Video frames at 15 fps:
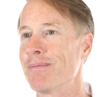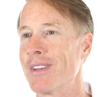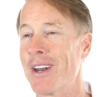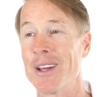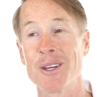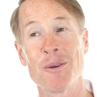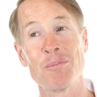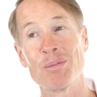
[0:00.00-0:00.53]
And
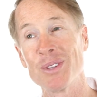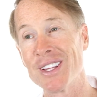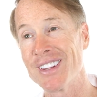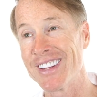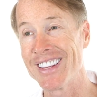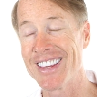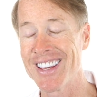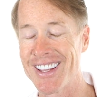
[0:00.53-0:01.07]
I
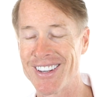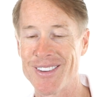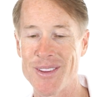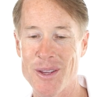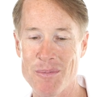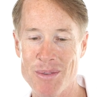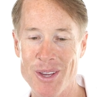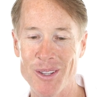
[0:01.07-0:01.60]
completely get
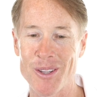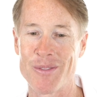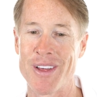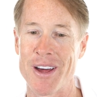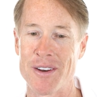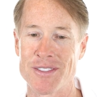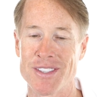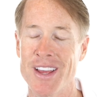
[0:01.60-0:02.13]
the appeal of
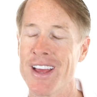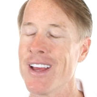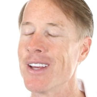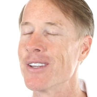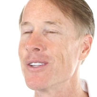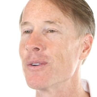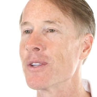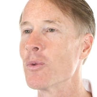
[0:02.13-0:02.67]
that. It's,
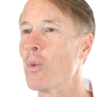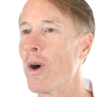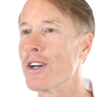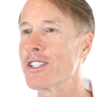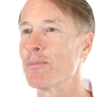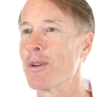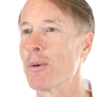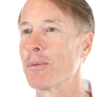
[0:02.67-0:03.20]
you know, you
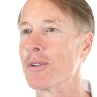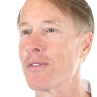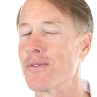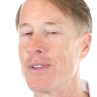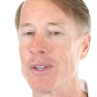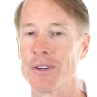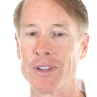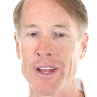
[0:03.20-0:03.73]
want to be able to
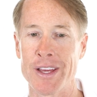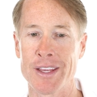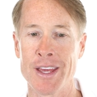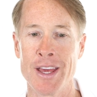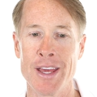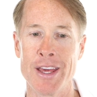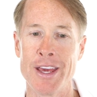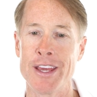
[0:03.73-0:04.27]
feel like,
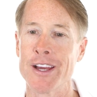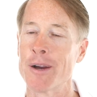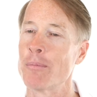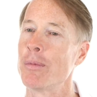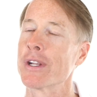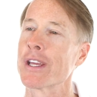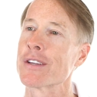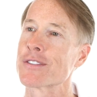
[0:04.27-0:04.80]
hey, I'm
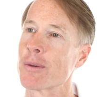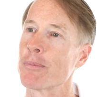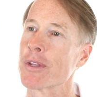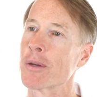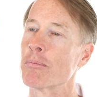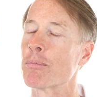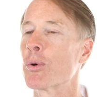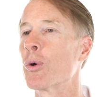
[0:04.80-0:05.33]
bringing
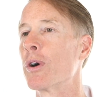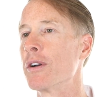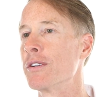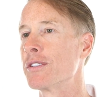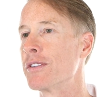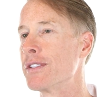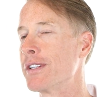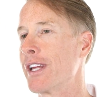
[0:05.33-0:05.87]
something
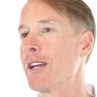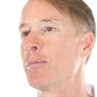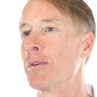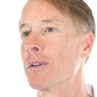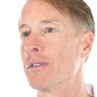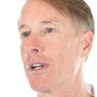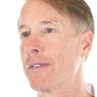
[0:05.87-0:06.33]
important to the table.